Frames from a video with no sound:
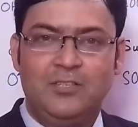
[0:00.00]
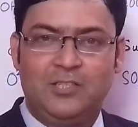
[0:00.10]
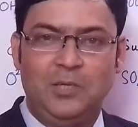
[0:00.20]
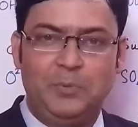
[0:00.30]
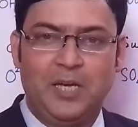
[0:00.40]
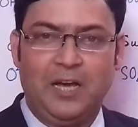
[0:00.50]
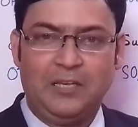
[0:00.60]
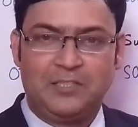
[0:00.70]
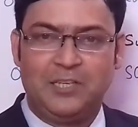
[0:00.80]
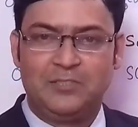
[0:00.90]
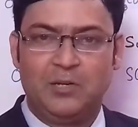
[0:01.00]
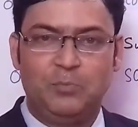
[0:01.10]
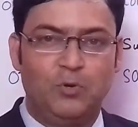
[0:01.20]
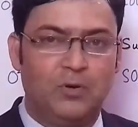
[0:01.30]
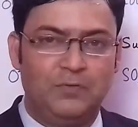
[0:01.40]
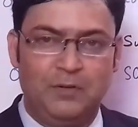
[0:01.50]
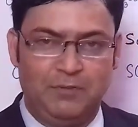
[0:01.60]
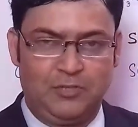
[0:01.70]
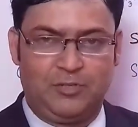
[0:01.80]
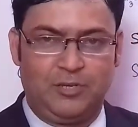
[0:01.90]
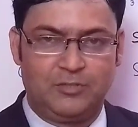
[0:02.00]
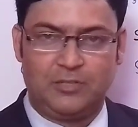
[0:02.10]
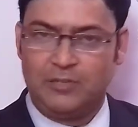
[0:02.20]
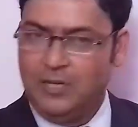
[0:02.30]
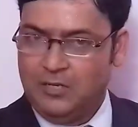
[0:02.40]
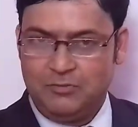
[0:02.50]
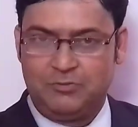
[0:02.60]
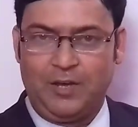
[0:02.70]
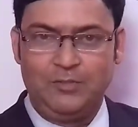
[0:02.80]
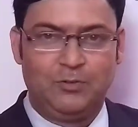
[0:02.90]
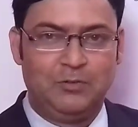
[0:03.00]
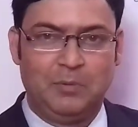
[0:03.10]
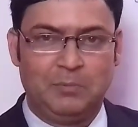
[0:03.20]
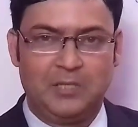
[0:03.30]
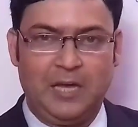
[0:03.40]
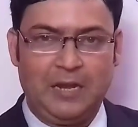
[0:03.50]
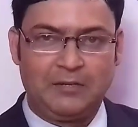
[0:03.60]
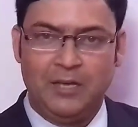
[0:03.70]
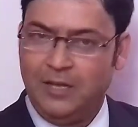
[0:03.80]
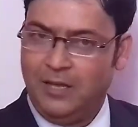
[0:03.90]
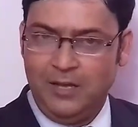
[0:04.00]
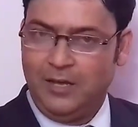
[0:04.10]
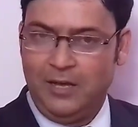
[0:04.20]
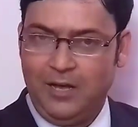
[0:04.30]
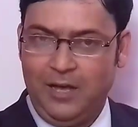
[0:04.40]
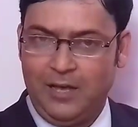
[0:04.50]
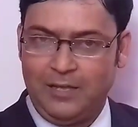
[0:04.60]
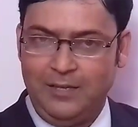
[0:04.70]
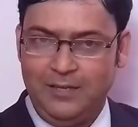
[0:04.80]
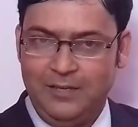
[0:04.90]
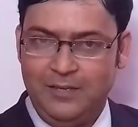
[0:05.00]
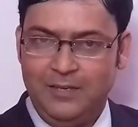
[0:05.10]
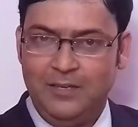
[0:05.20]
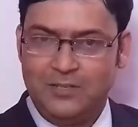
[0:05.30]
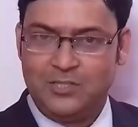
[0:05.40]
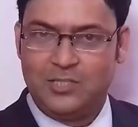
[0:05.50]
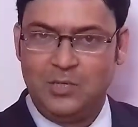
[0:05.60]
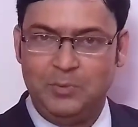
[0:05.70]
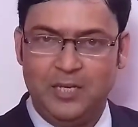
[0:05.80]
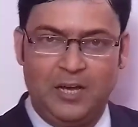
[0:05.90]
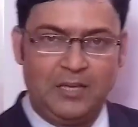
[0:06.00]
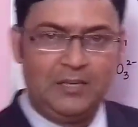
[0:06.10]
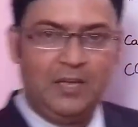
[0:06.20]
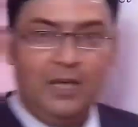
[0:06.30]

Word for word: CBI, Central Bureau of Investigation. Try to remember that. High CBI.